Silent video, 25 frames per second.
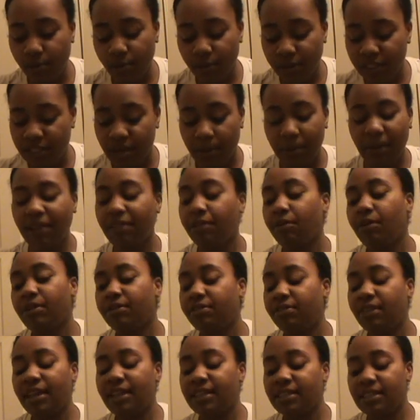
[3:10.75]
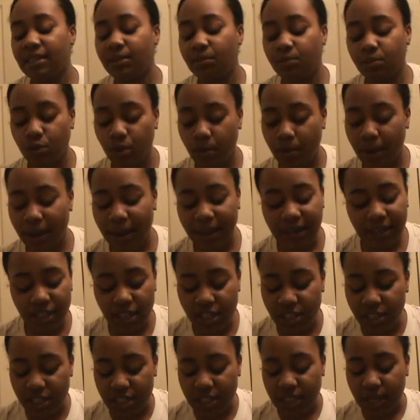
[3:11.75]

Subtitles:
with some other things that was on my, it